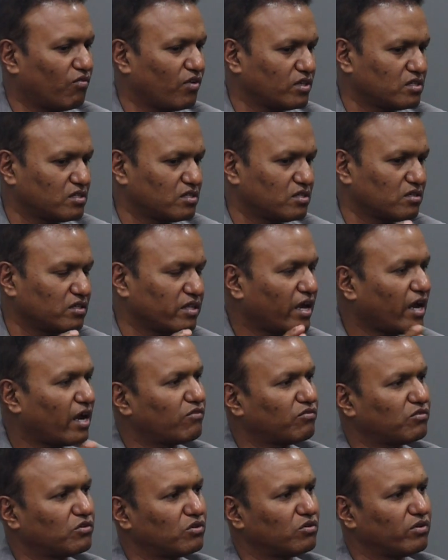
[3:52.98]
First, they
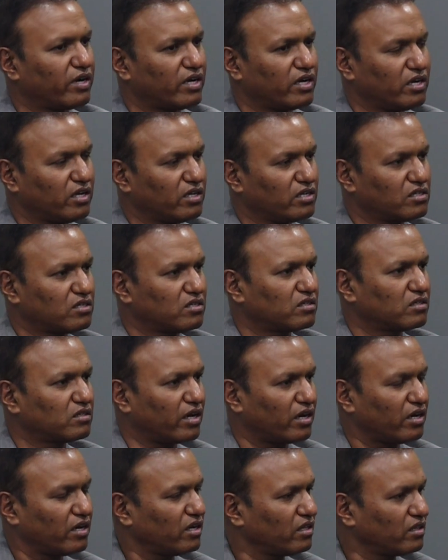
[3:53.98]
have to do at least
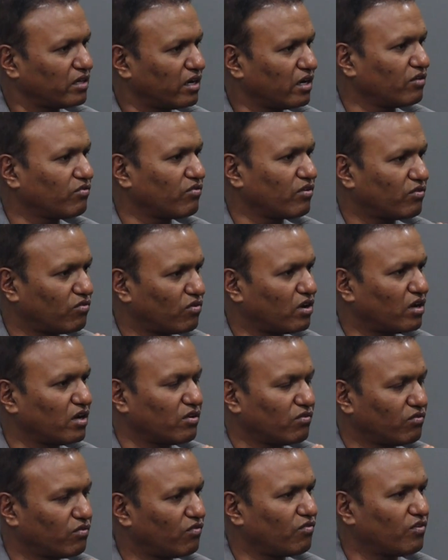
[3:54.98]
30, 35,
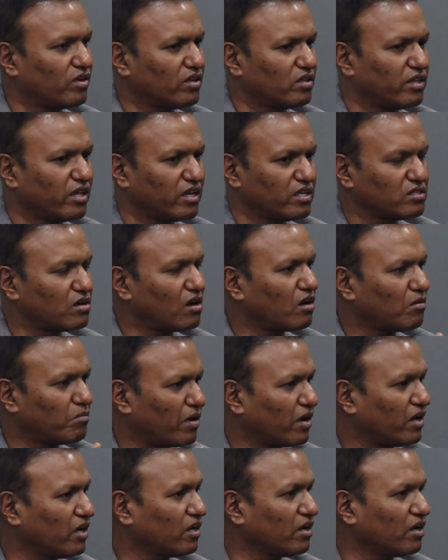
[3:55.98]
40, 50. There is not
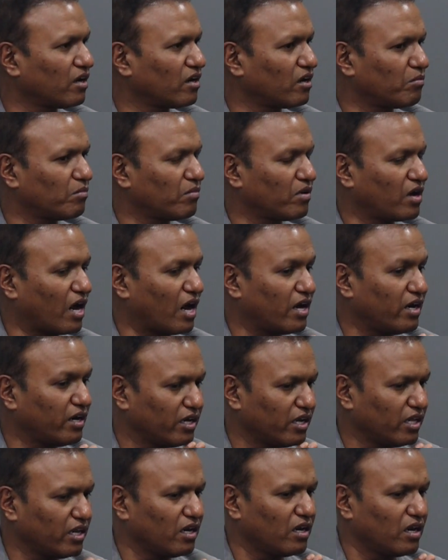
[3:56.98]
particular number
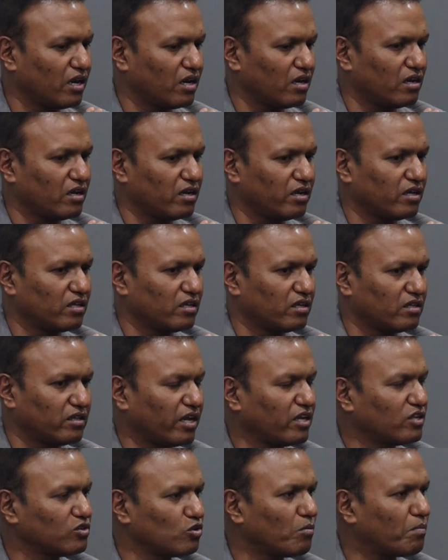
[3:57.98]
until,
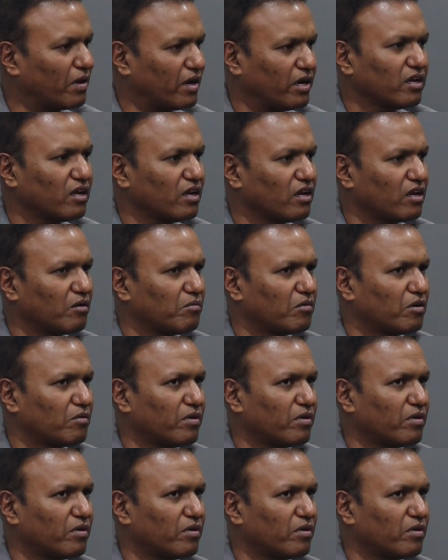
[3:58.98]
there is no particular number.